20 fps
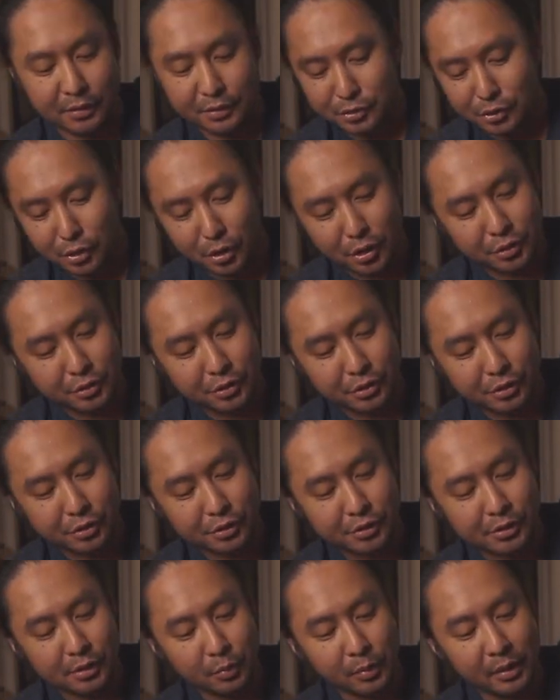the
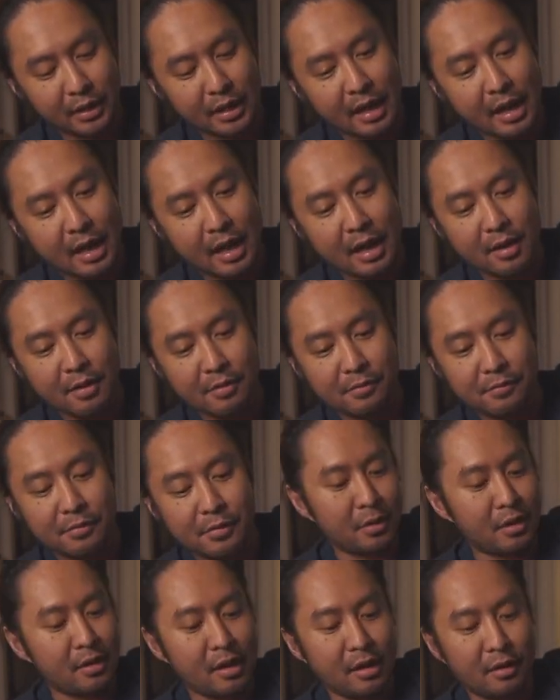chargers that we have,
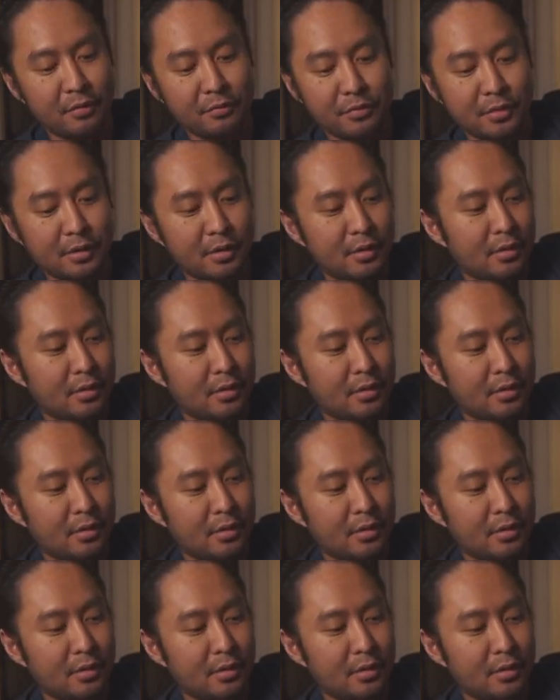a lot of